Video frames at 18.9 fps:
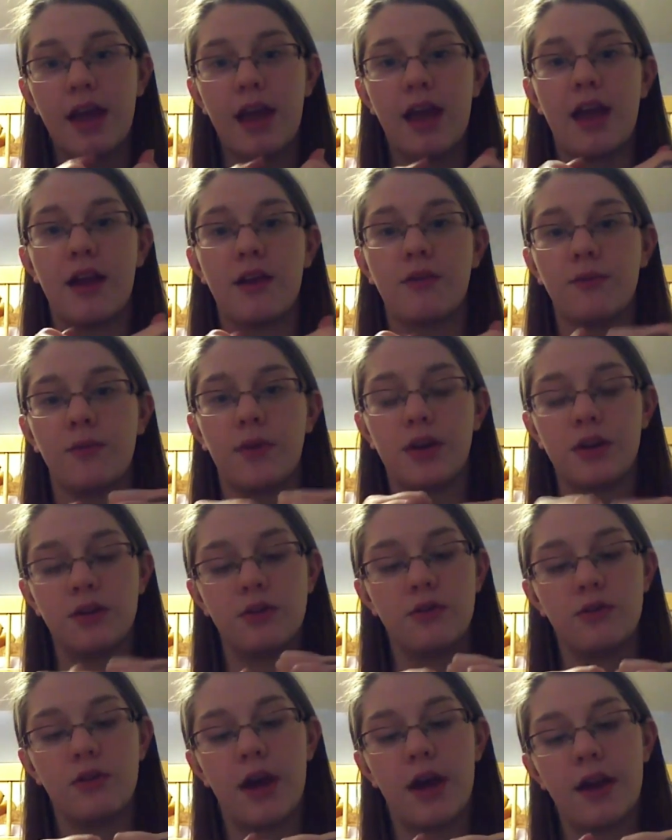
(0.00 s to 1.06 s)
And when you
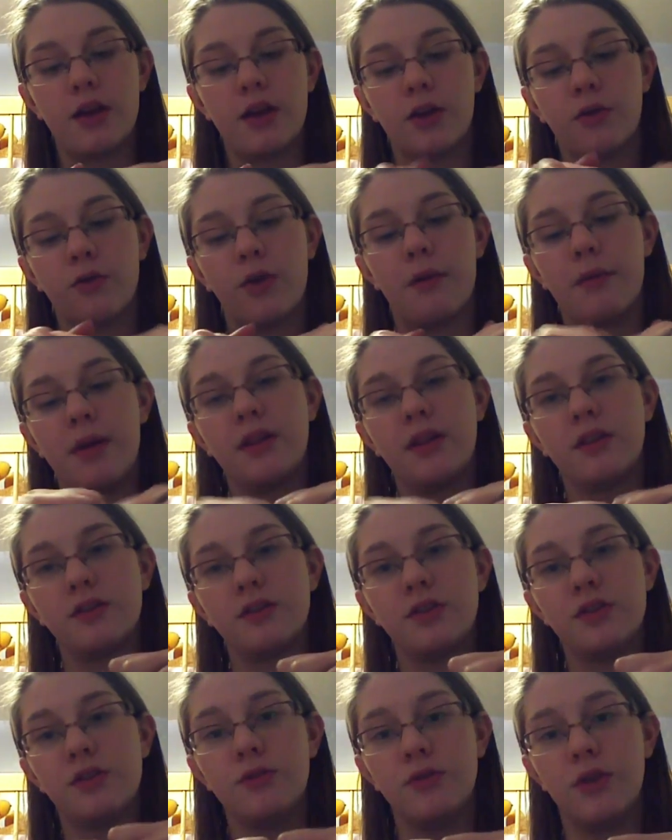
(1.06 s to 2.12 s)
do that, you're rubbing the
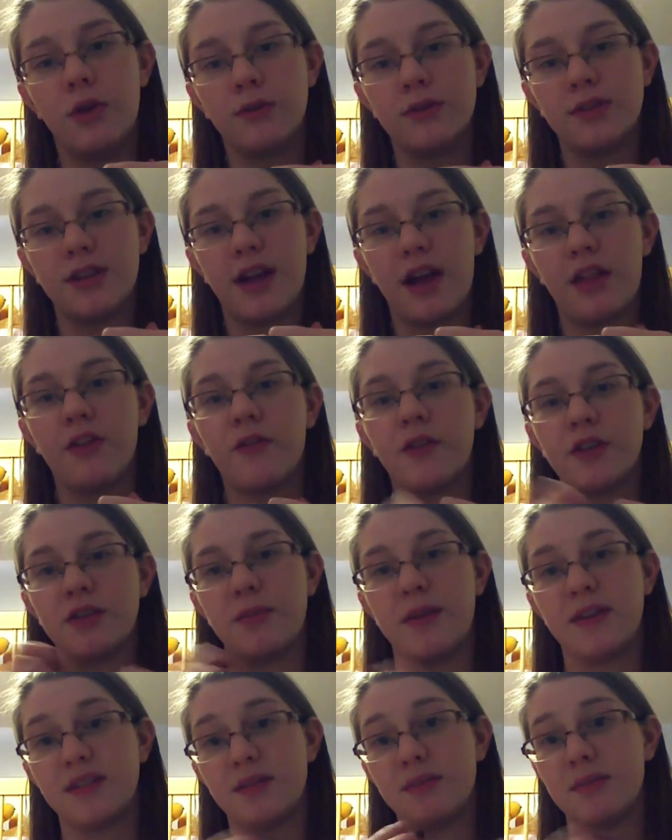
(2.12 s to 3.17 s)
two notes together, which
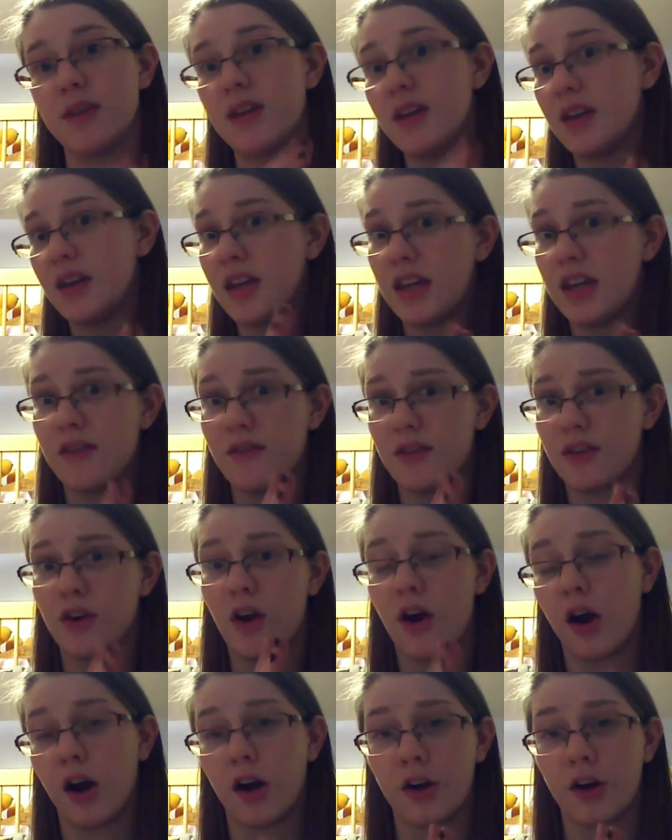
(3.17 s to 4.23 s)
makes them even
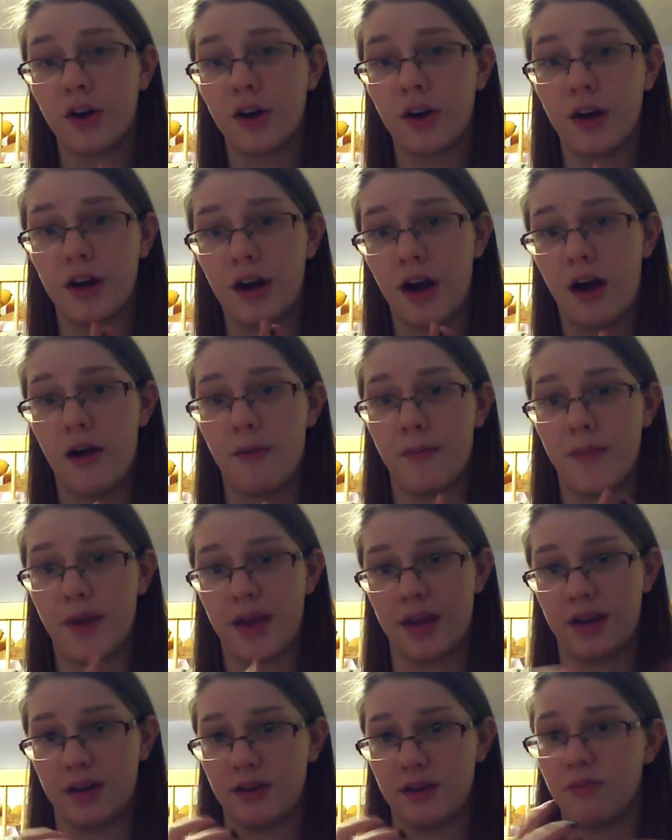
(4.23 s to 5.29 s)
harder
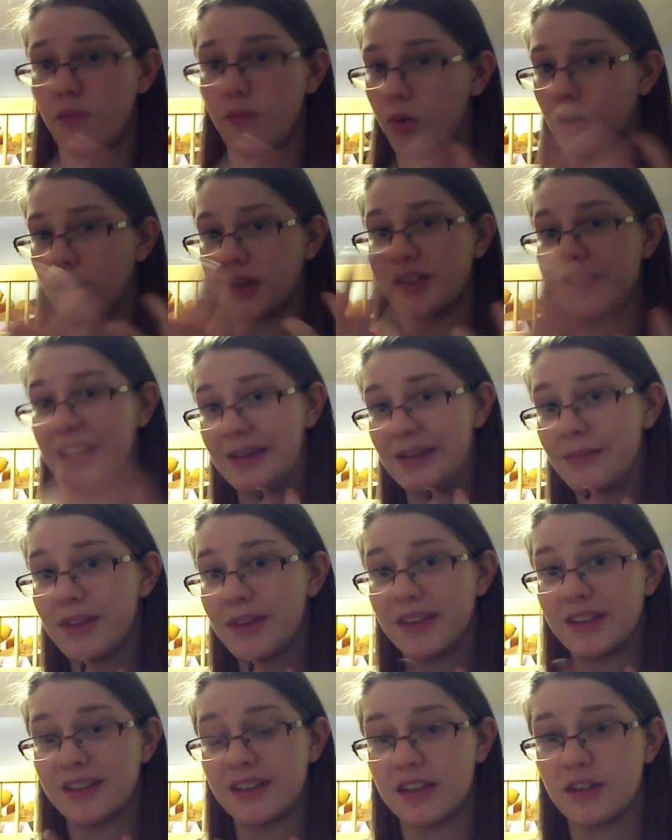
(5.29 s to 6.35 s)
and more deep
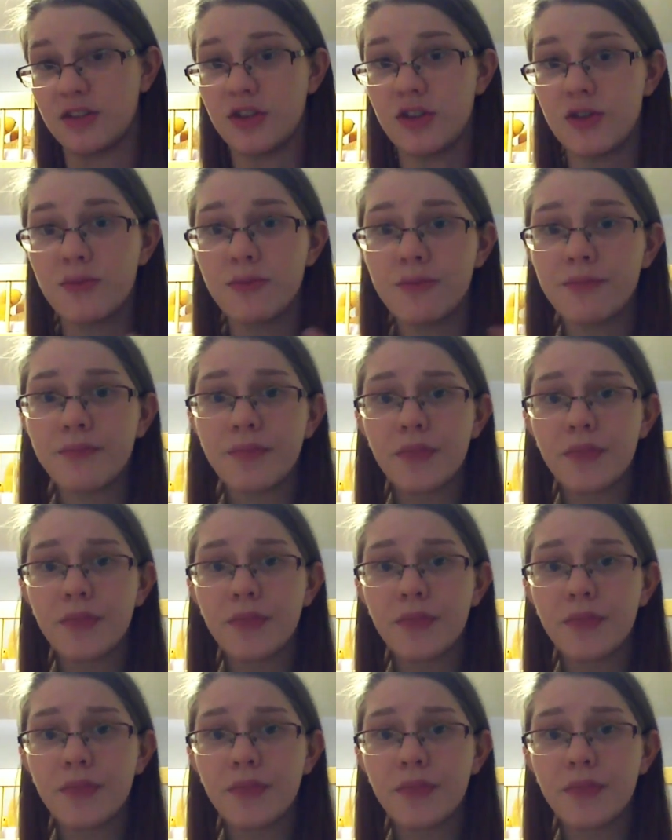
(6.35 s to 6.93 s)
in the tissue.